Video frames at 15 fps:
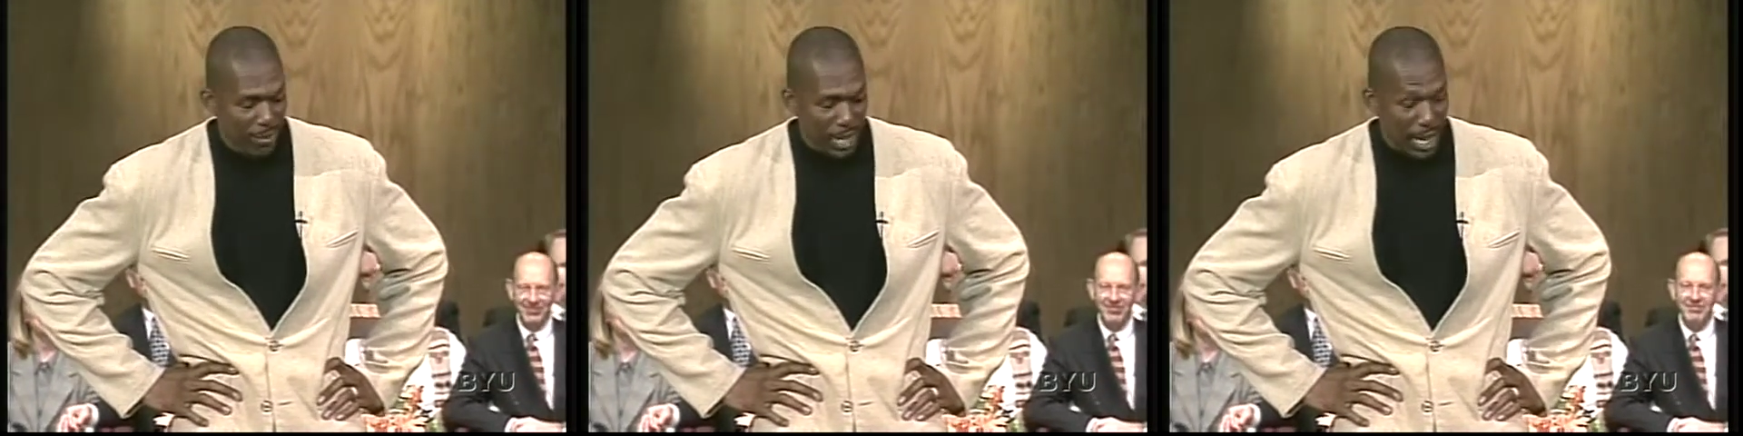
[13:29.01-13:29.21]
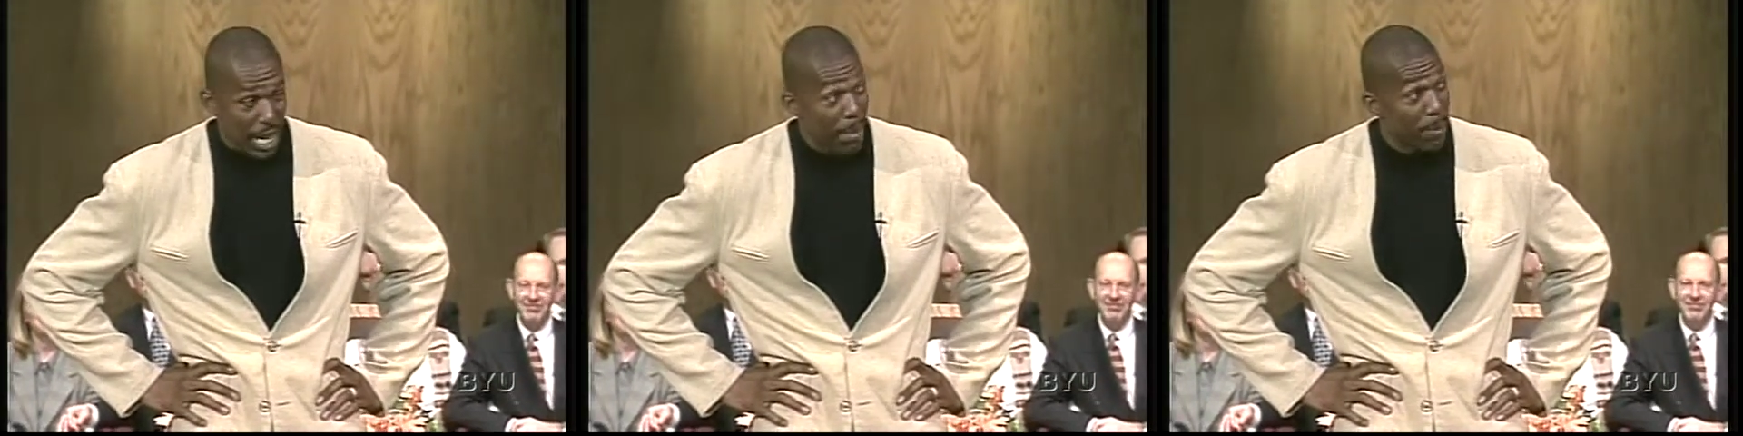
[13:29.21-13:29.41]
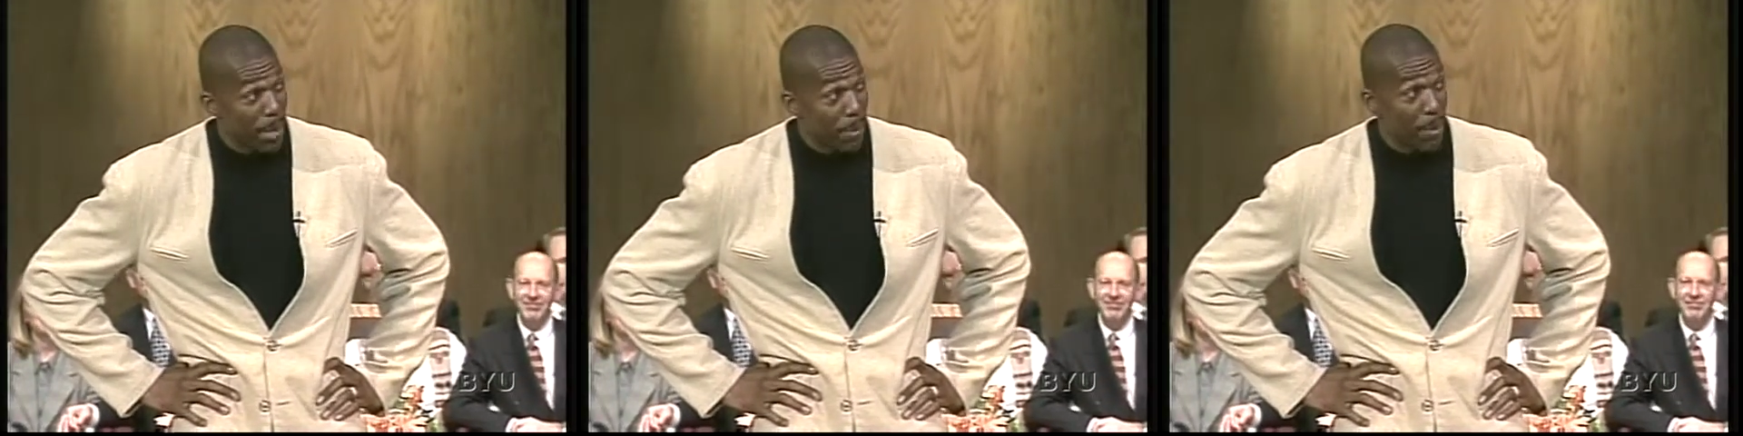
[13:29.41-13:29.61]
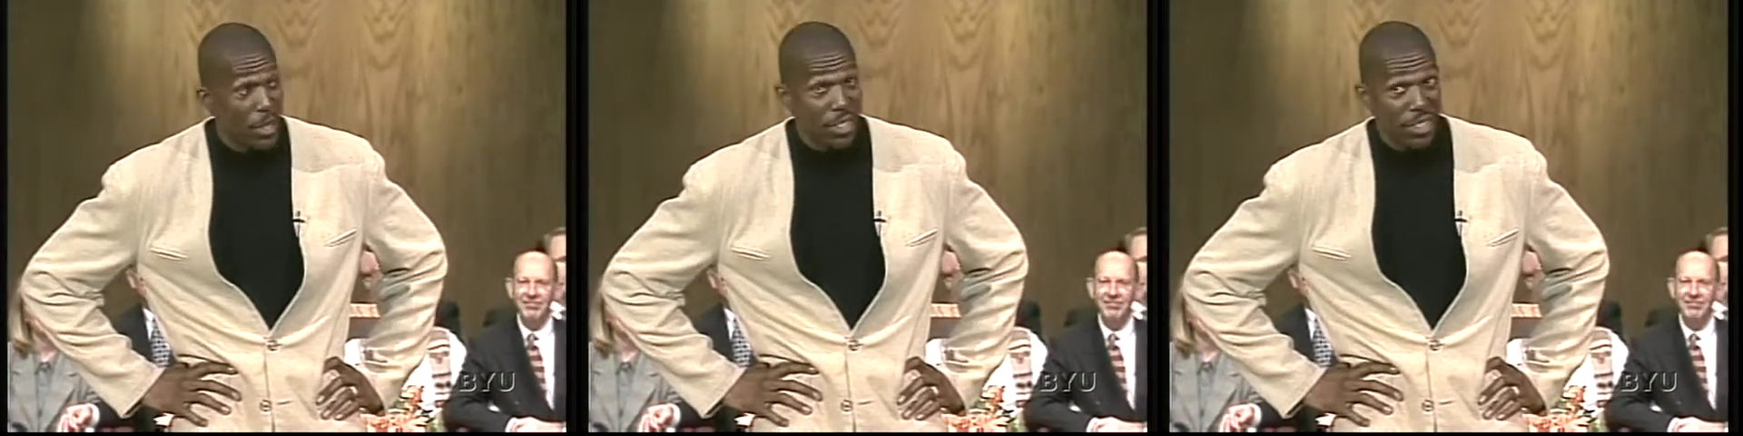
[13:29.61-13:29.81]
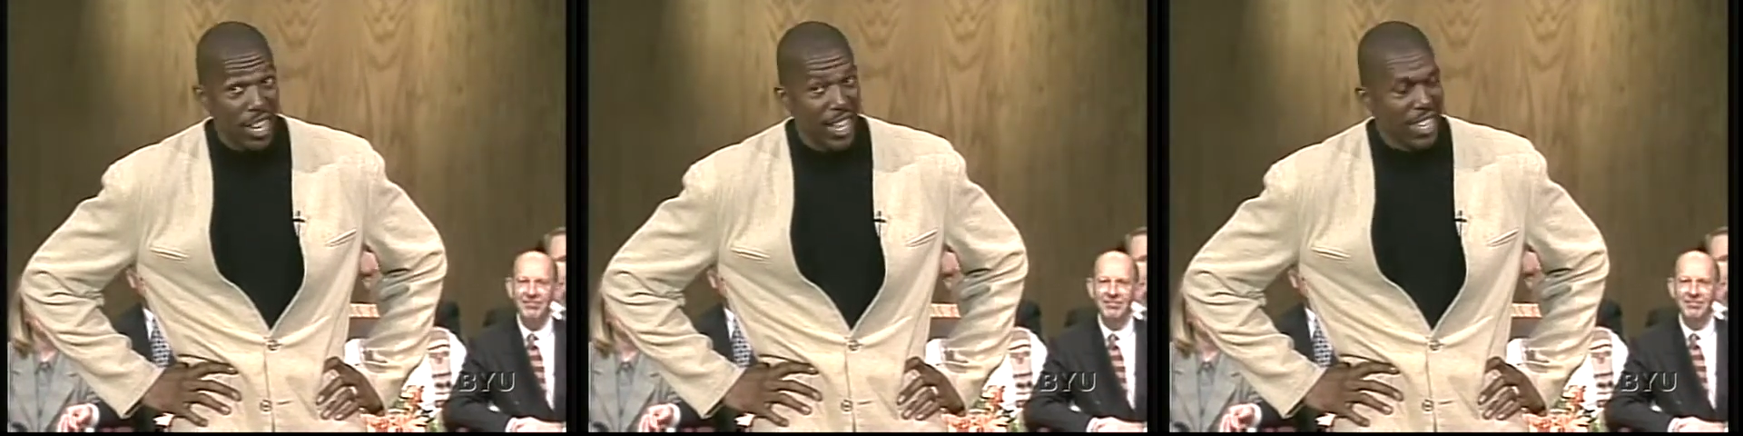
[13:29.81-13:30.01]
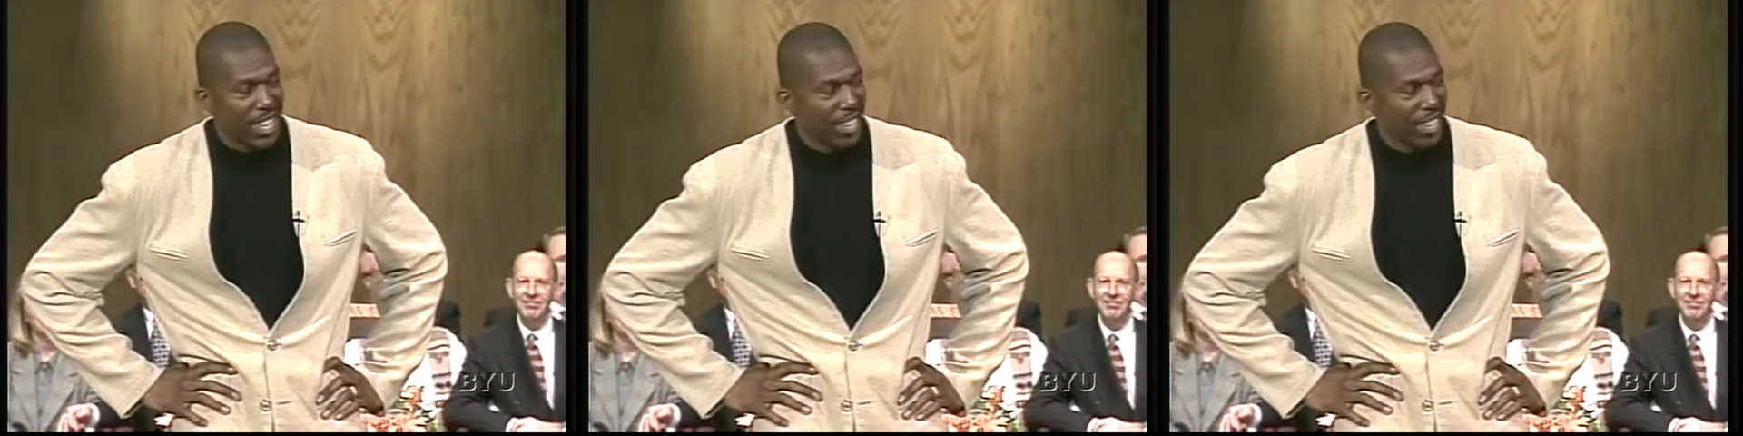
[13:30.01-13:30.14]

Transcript: A lot of people here tonight,